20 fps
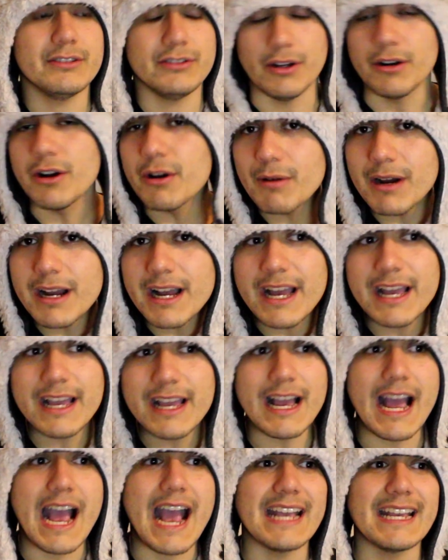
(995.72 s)
Don't know
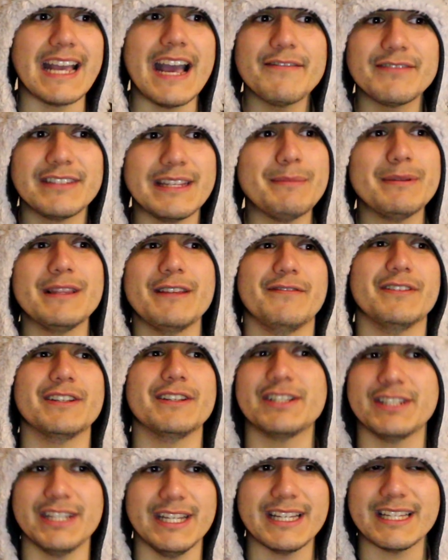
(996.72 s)
why. I have sympathy for
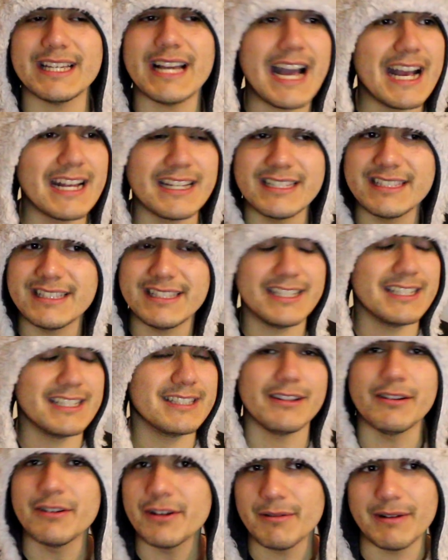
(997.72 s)
this chick. I
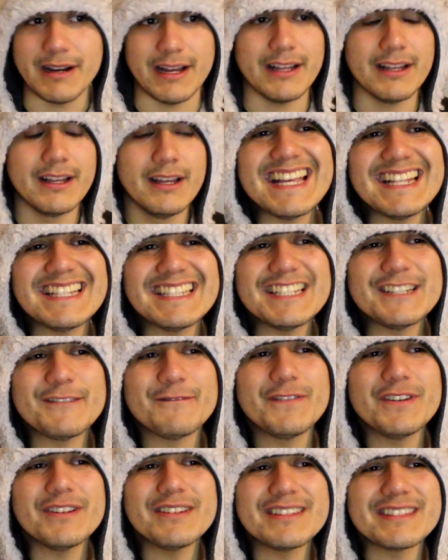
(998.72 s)
just don't know why. It
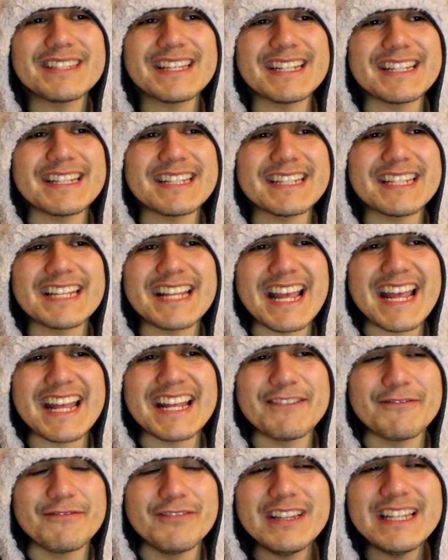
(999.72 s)
just feels
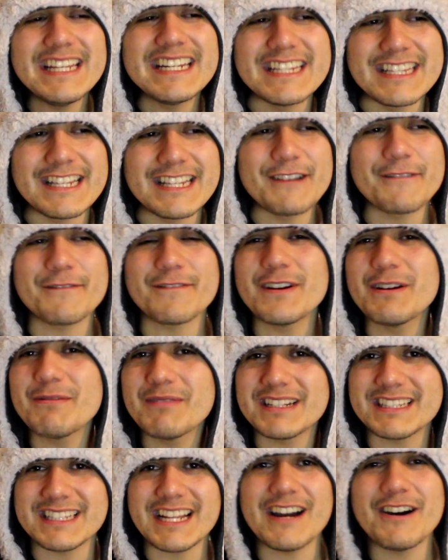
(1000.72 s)
really different
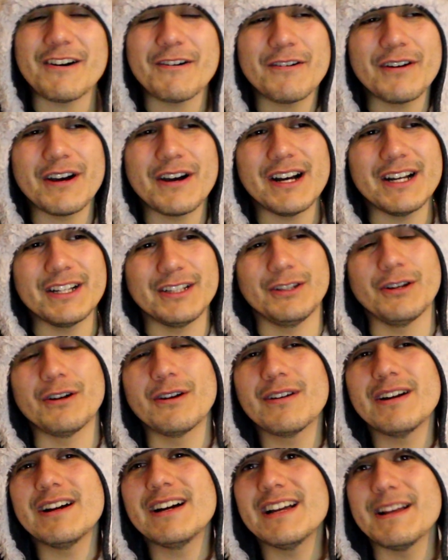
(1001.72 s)
without
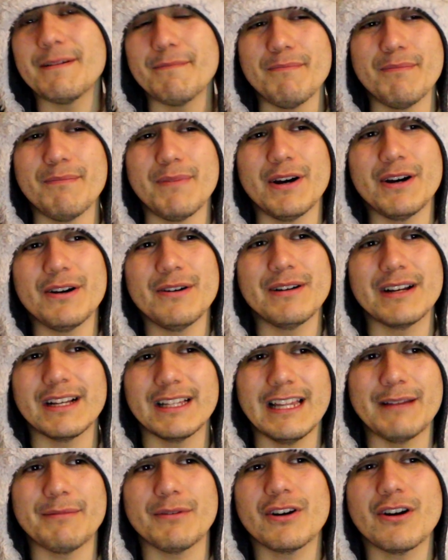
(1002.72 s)
Adora and Bow and
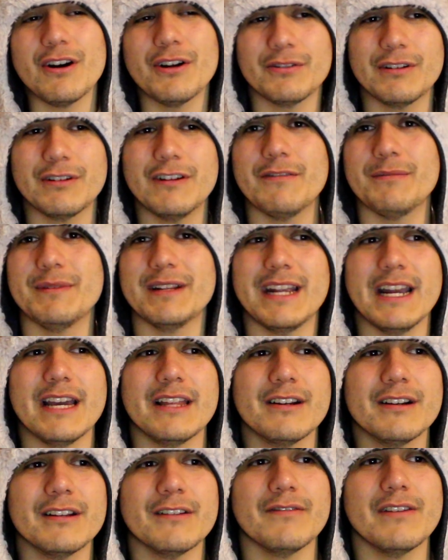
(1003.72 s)
Glimmer, all three of them
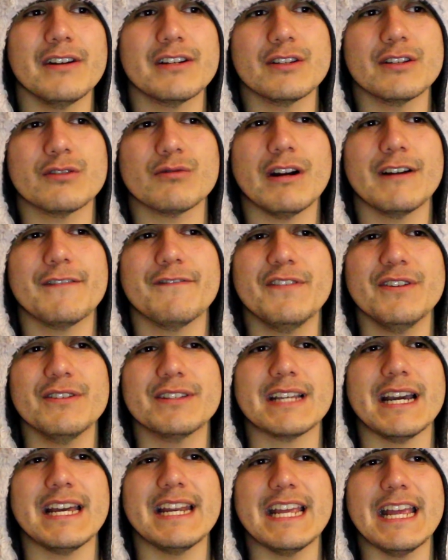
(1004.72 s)
together. The friendship squad feels
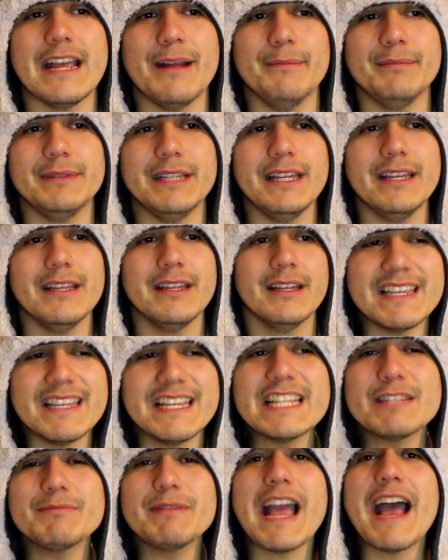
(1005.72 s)
kind of empty.
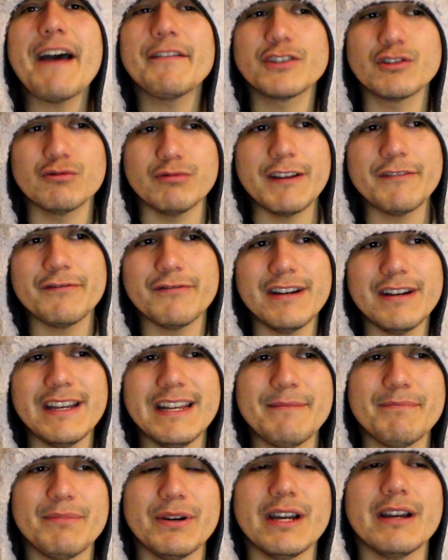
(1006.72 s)
Yes, we have
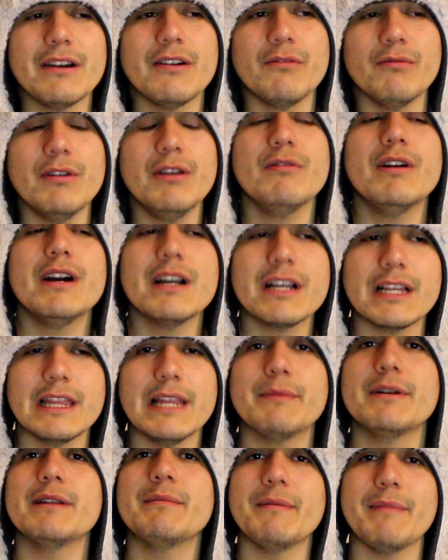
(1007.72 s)
Swiftwind, but we want
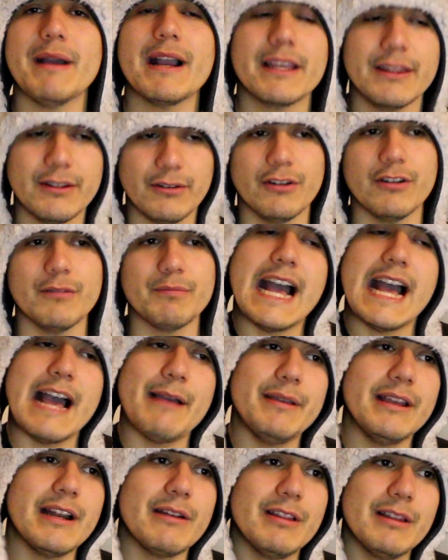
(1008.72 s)
Glimmer to be back in the group. I
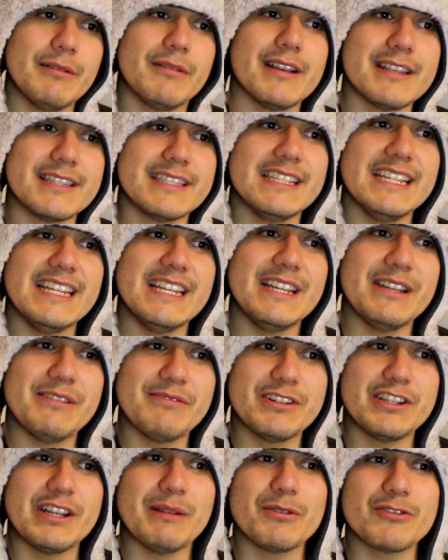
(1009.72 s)
mean, I really want to see
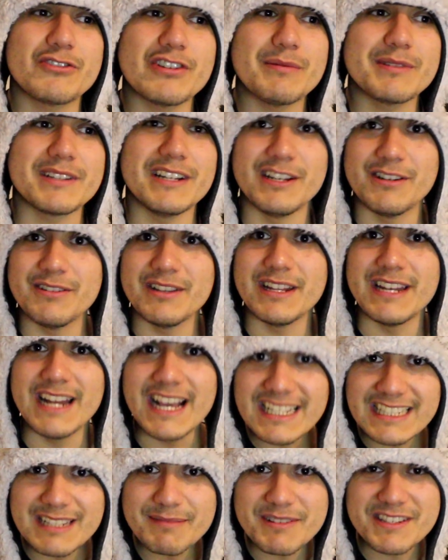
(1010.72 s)
what Double Trouble's gonna do in the
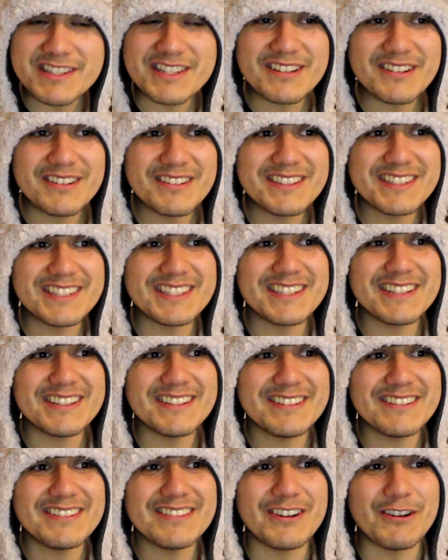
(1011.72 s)
next episode,
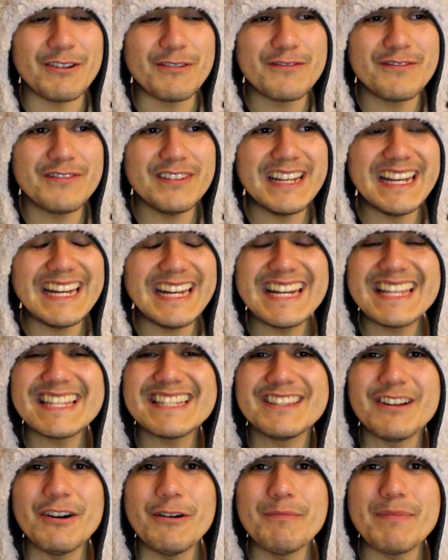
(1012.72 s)
so hopefully it is
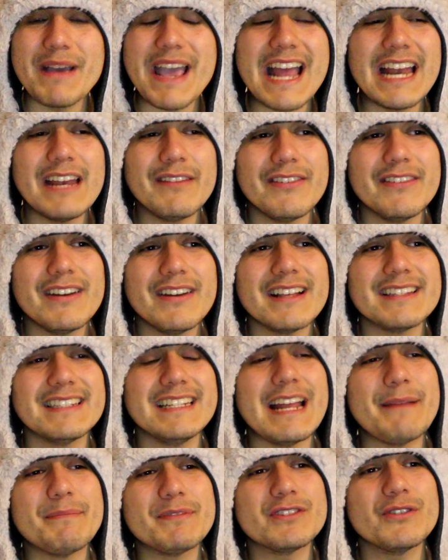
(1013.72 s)
dope. And if you've not
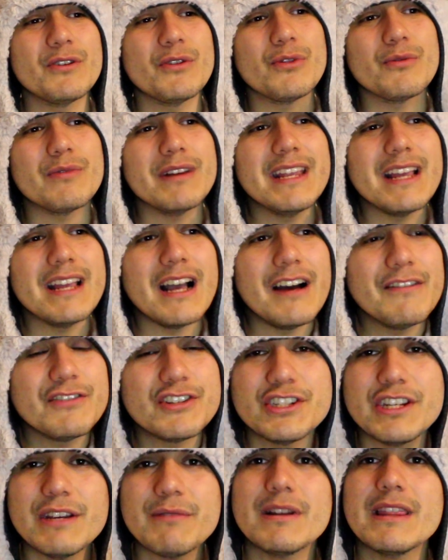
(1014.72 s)
seen episode three of
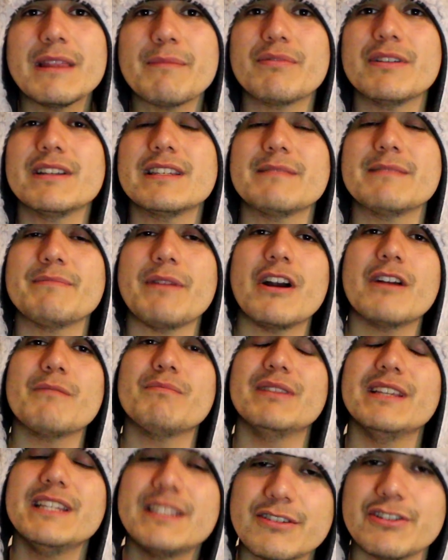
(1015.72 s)
She-Ra and the Princesses of Power,
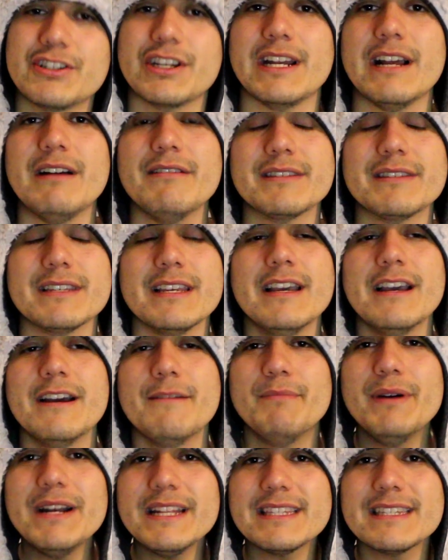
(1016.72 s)
please go check it out.
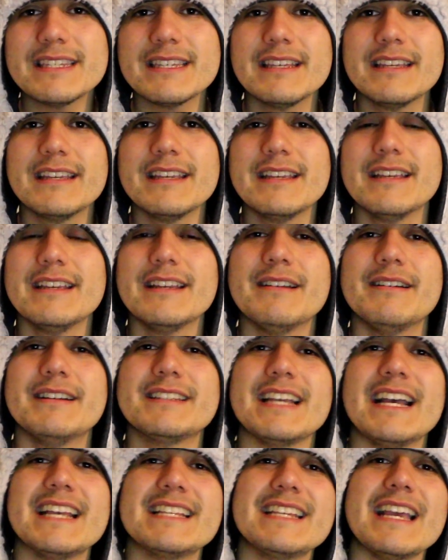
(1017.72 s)
But
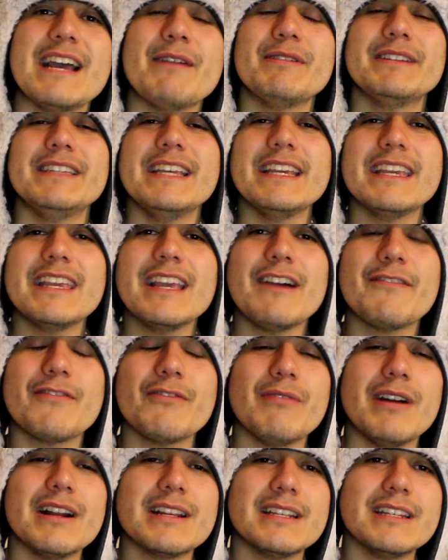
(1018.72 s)
besides that, I want to thank y'all for
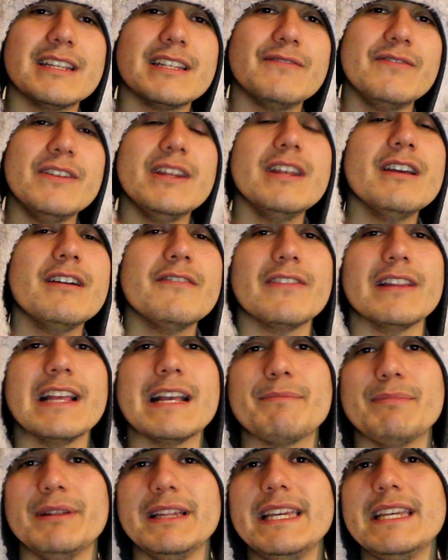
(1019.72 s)
watching this video. If you
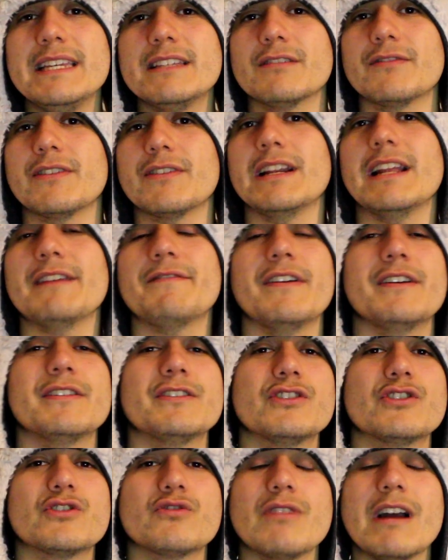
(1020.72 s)
like, please don't forget to like, favorite,
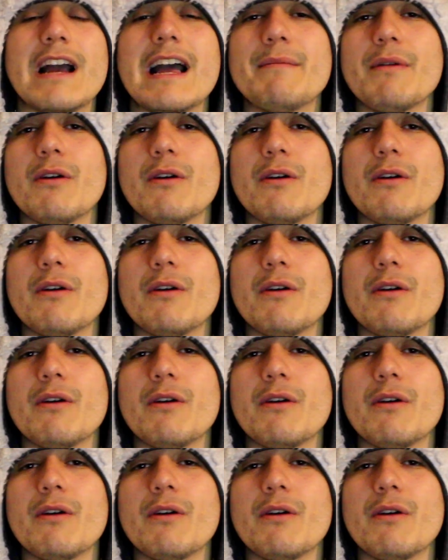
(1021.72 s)
subscribe.